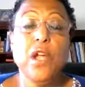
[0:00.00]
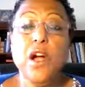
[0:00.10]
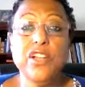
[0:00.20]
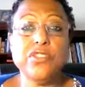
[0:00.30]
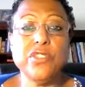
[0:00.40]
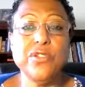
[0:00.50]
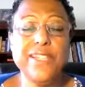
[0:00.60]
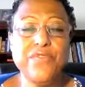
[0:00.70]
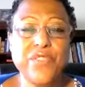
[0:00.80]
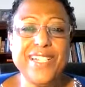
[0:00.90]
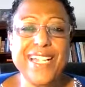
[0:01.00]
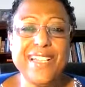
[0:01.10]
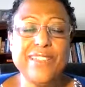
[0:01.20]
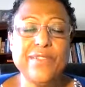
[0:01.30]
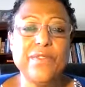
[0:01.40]
Also, a free
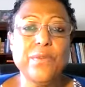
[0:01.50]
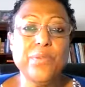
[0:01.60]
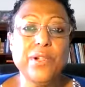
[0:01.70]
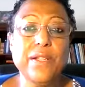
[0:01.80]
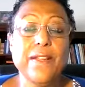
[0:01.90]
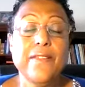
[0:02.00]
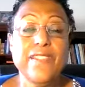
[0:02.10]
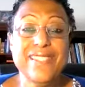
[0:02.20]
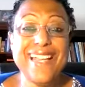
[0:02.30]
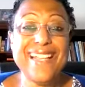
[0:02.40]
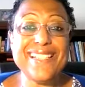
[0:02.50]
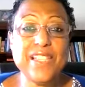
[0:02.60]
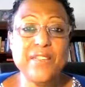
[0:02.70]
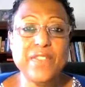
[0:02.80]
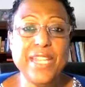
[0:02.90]
download of the book, The Science
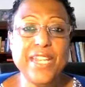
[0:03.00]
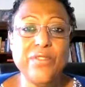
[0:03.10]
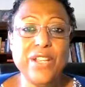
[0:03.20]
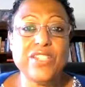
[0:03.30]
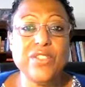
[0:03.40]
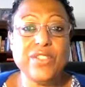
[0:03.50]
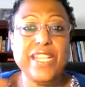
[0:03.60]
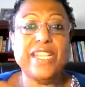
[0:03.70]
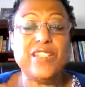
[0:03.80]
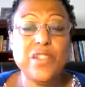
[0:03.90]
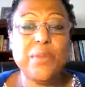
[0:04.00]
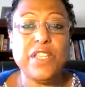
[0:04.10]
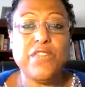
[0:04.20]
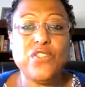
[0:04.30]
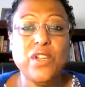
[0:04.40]
of Getting Rich. So thank you so
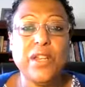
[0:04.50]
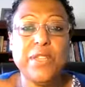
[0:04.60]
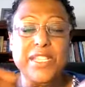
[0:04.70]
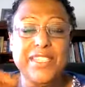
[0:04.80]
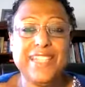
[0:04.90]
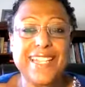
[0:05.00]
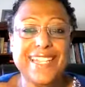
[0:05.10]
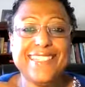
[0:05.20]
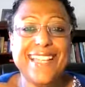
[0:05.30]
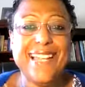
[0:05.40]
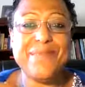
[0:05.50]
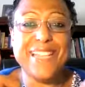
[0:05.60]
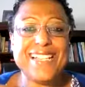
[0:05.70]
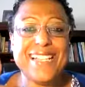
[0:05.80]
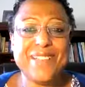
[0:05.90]
much for joining me. See you next time. You
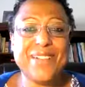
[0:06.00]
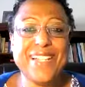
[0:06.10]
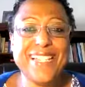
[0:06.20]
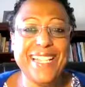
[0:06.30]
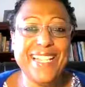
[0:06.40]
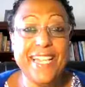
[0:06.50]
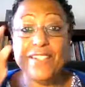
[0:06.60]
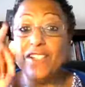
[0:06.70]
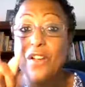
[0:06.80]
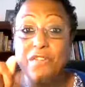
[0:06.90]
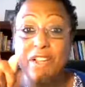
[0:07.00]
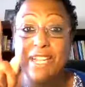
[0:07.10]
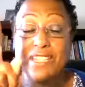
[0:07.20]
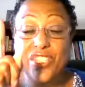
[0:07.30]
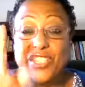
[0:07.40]
have a great day. And don't
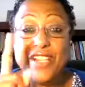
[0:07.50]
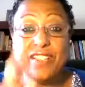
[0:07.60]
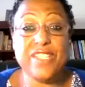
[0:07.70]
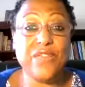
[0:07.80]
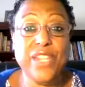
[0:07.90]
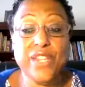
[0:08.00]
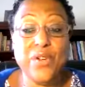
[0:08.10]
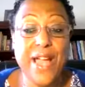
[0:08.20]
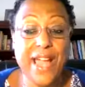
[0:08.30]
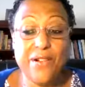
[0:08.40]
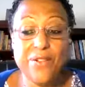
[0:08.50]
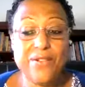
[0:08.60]
forget to share this video out.